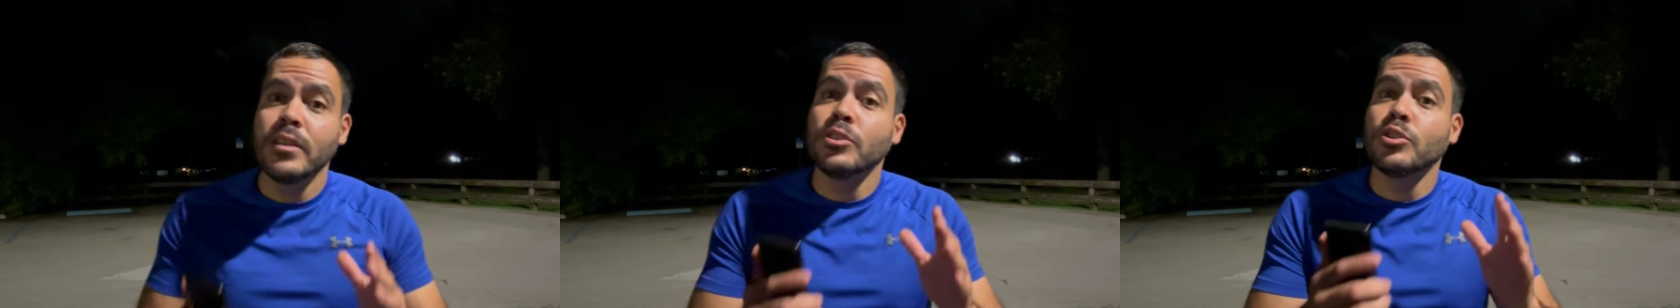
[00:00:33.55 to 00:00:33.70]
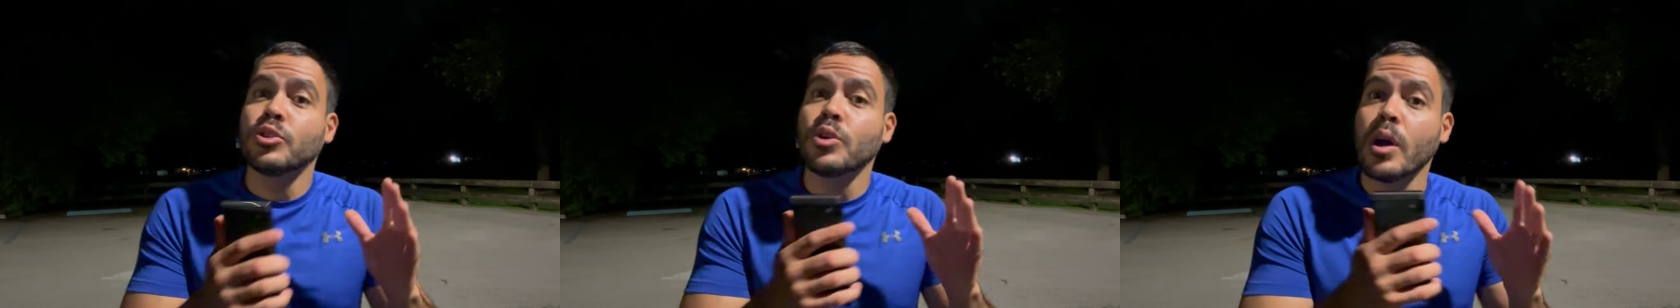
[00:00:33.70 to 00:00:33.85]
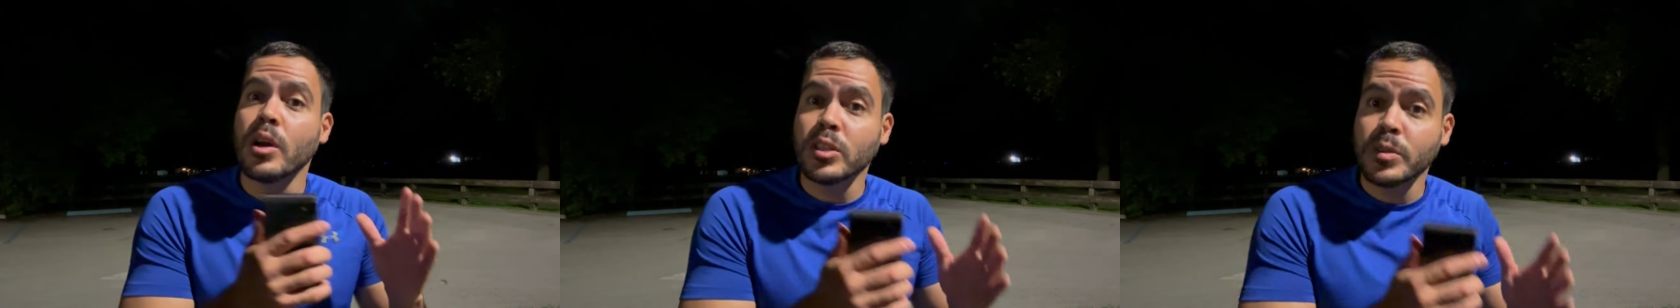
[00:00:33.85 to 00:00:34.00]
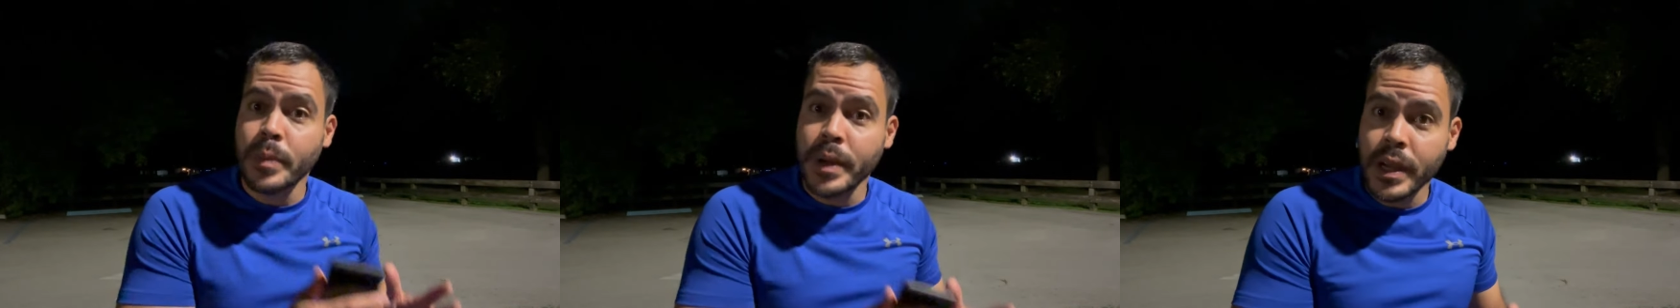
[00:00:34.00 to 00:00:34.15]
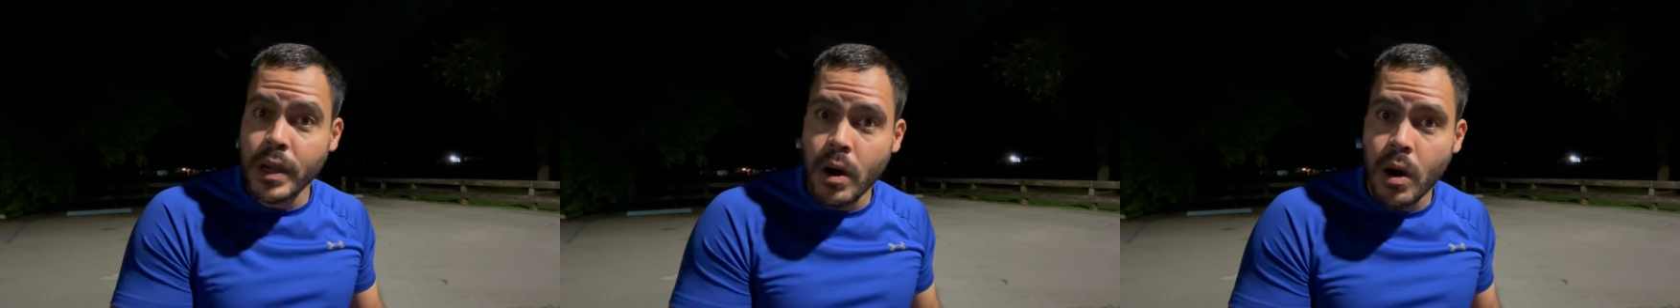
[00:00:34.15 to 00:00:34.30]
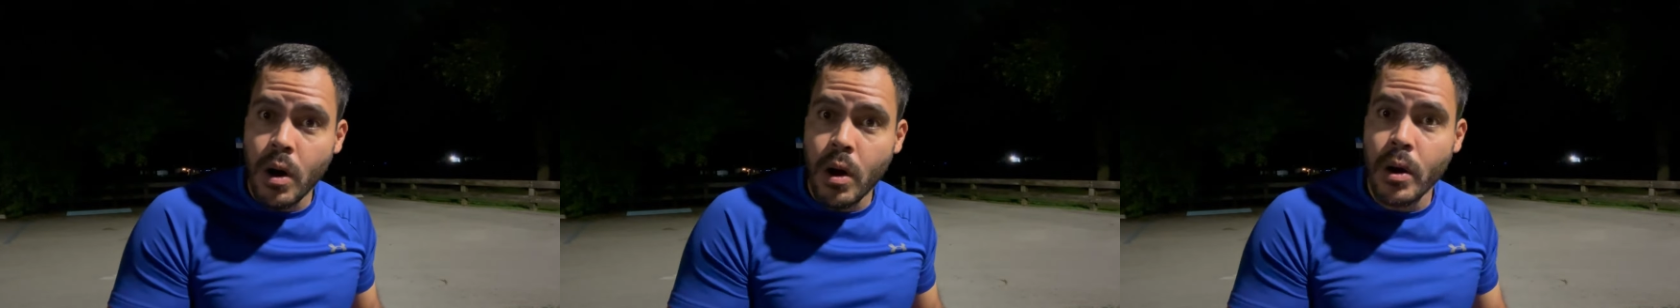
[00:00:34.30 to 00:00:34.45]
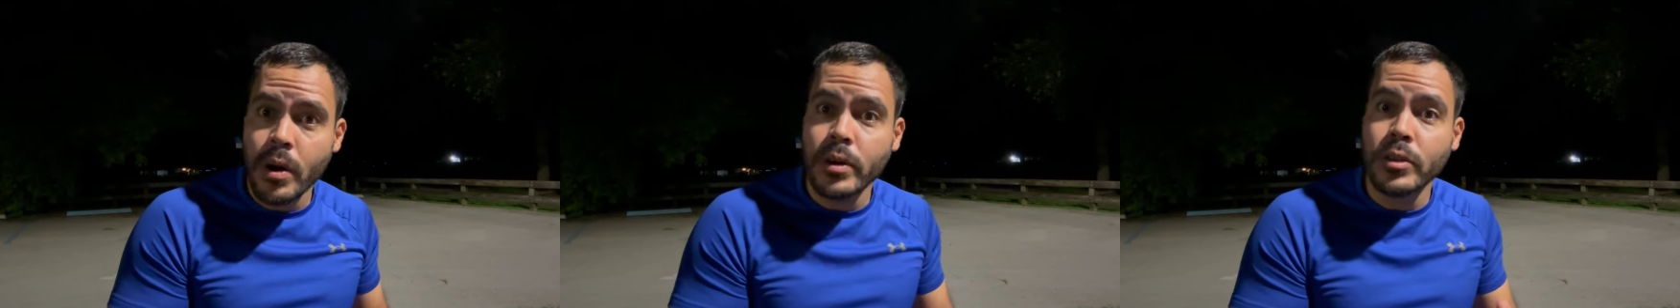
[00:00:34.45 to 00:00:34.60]
Charge my
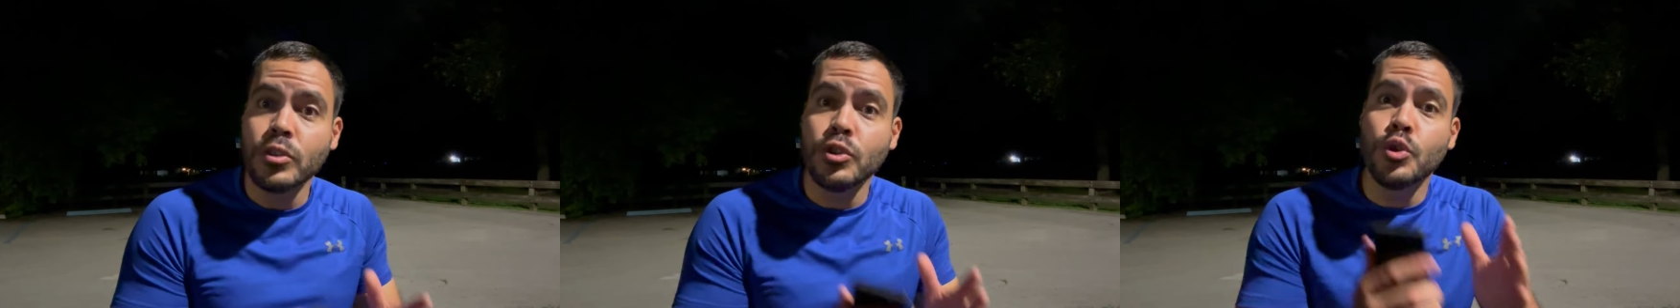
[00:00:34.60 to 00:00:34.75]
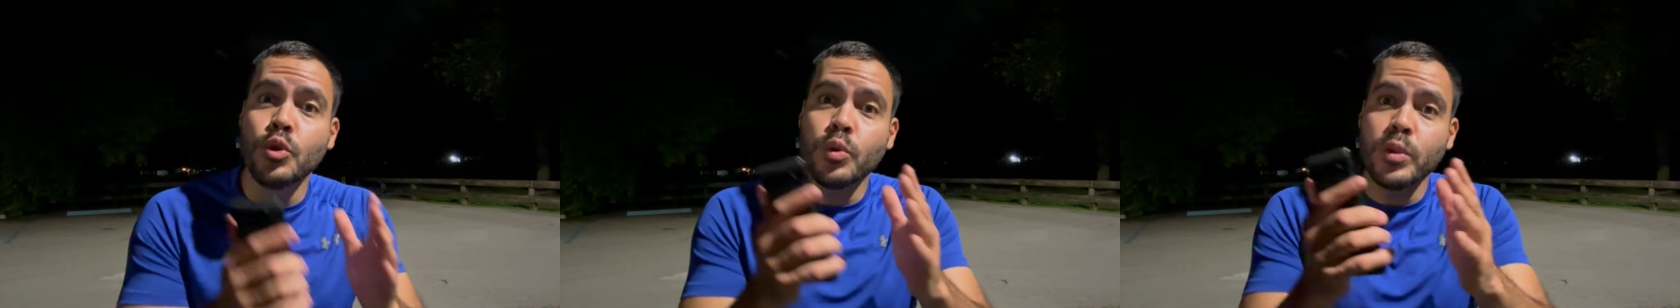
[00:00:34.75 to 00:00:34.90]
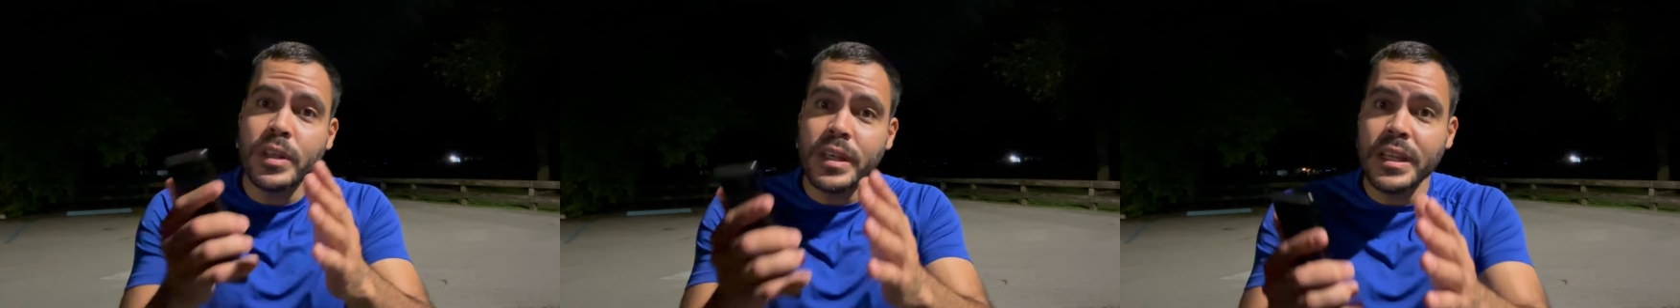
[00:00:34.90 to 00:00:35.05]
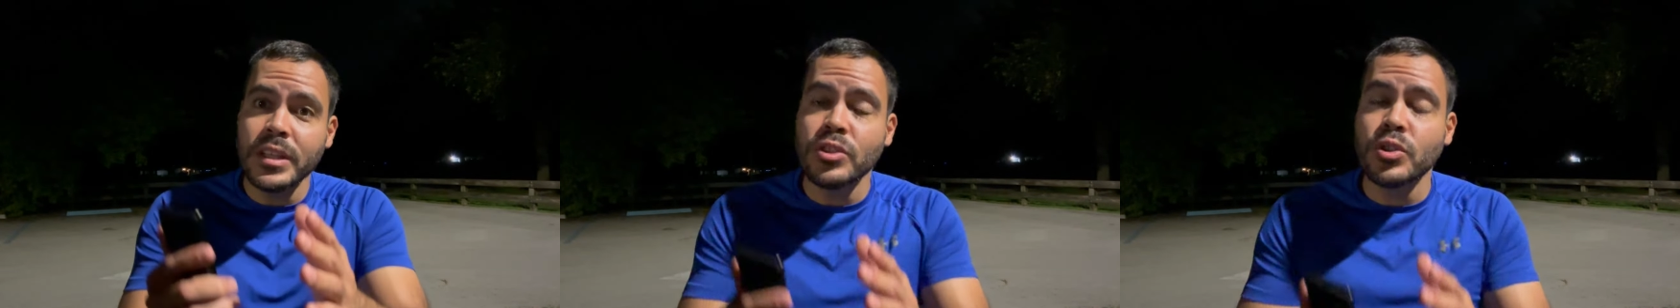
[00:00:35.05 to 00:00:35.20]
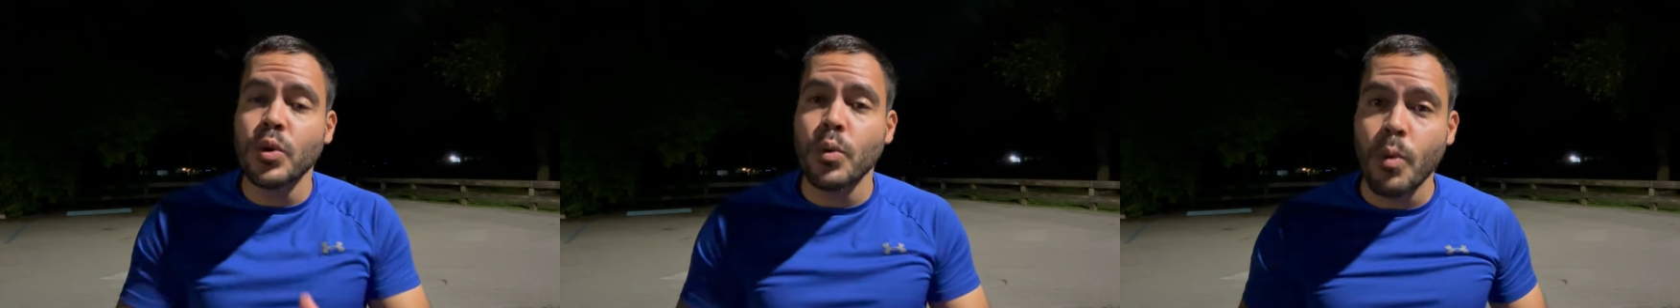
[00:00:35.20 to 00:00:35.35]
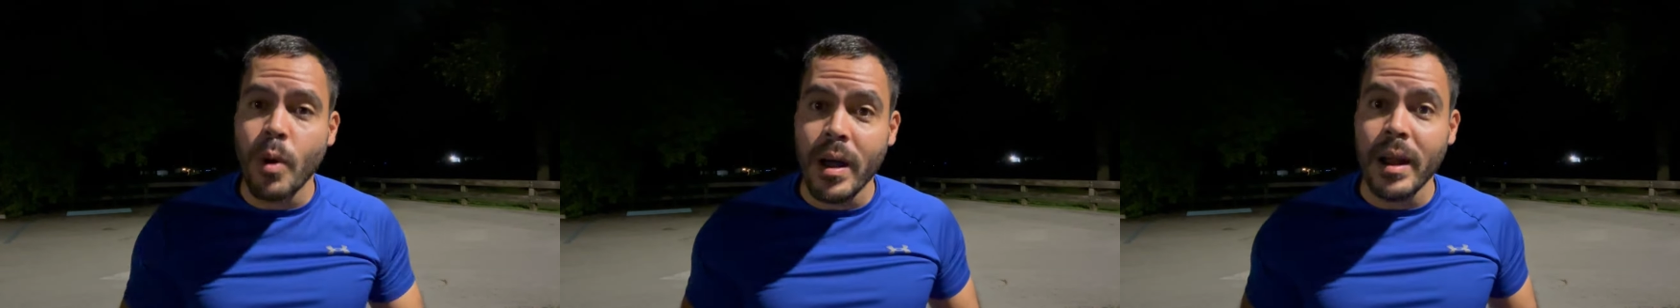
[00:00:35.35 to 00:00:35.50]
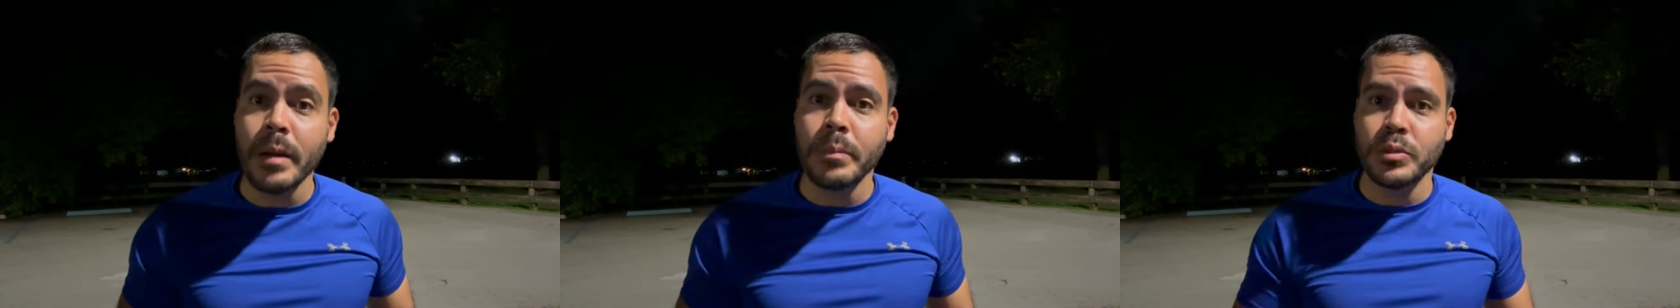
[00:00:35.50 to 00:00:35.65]
car, do the intro
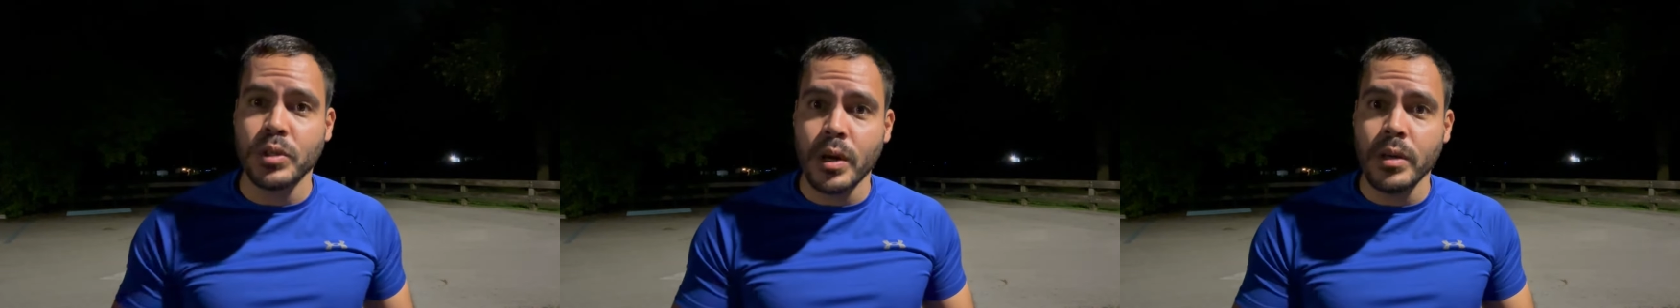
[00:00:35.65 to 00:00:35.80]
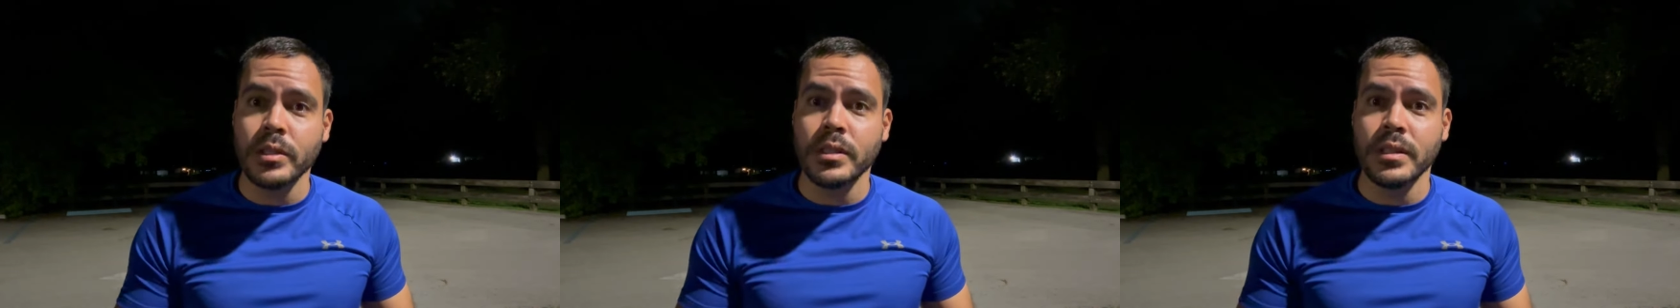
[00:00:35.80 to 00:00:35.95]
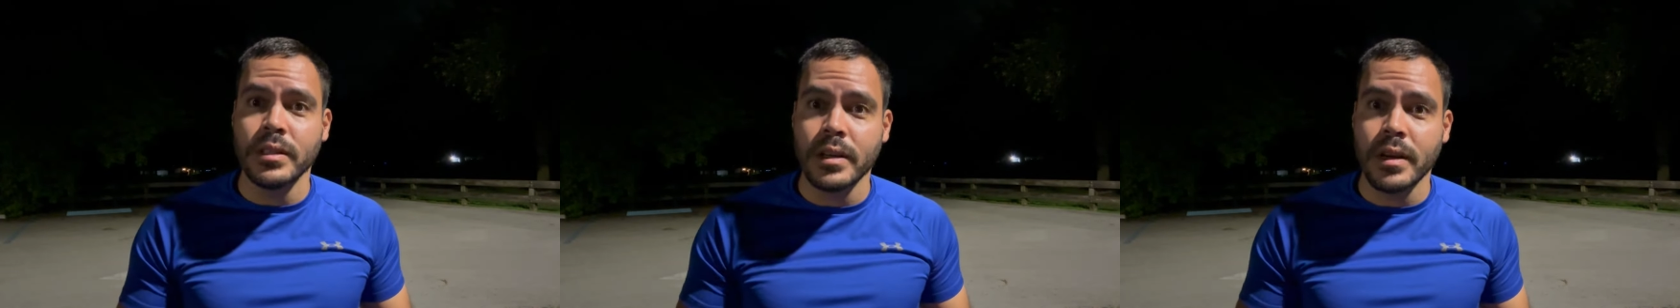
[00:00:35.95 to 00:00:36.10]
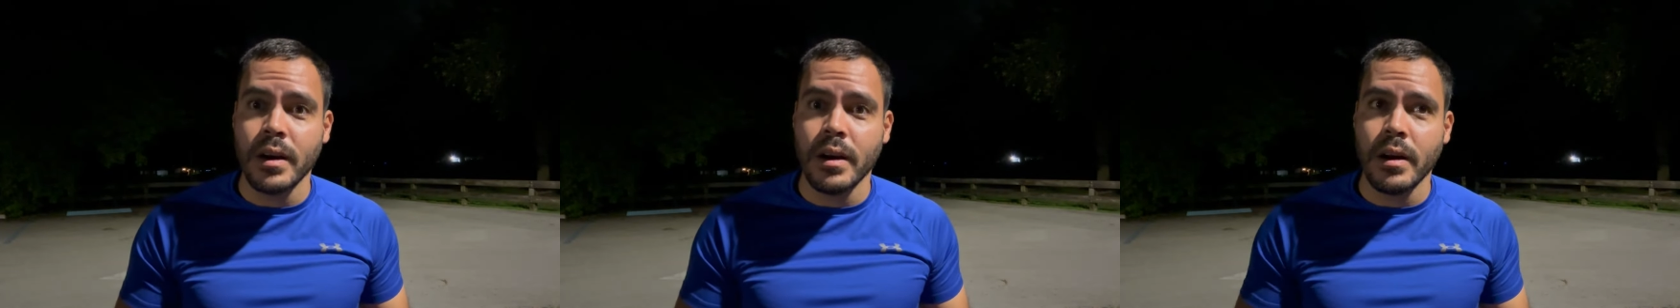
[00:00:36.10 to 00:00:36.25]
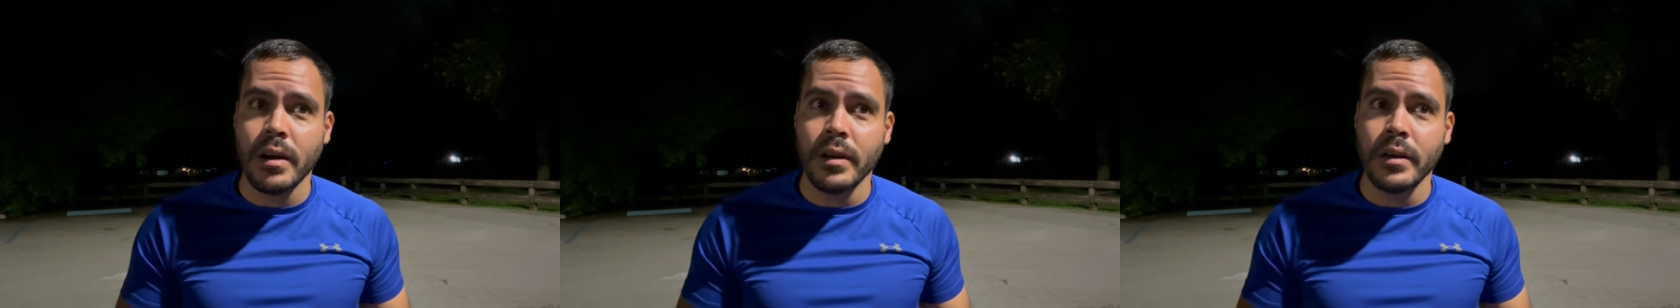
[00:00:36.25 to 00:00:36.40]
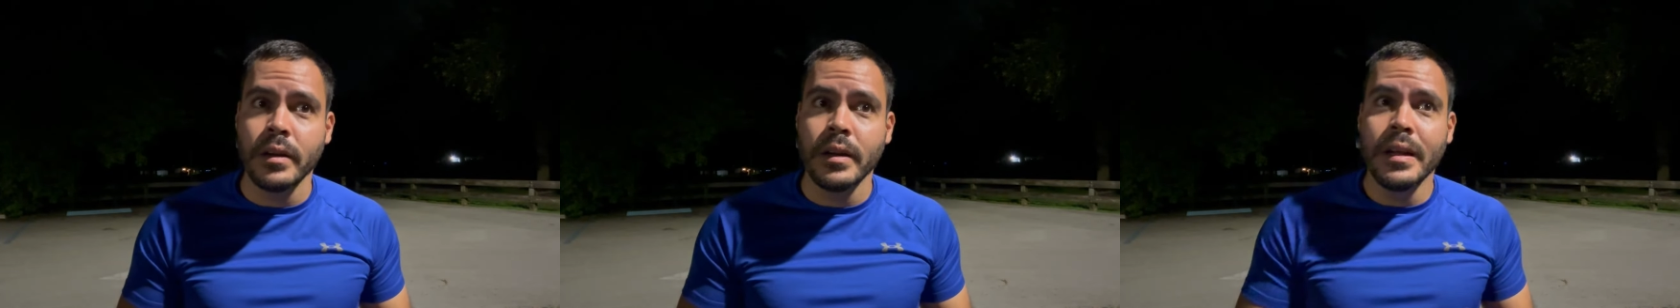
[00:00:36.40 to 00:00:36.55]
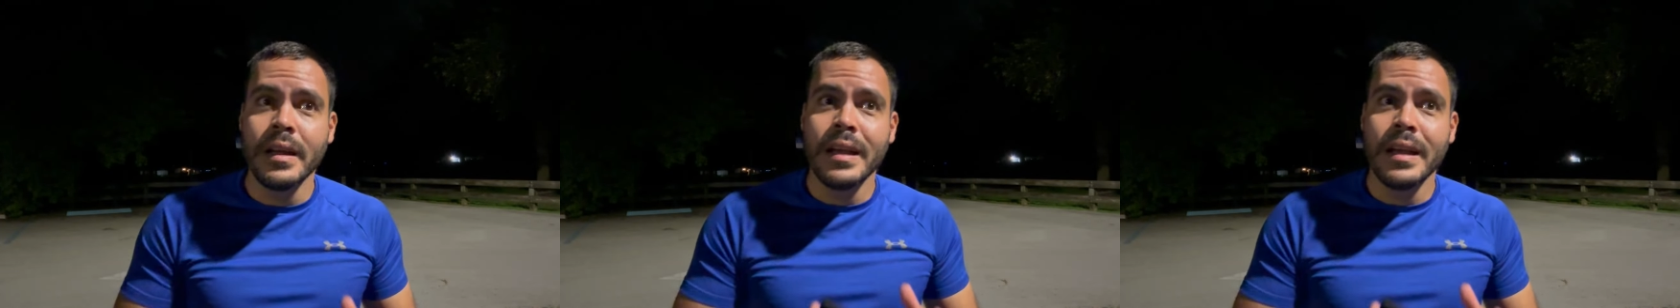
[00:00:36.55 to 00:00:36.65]
while I'm charging the car,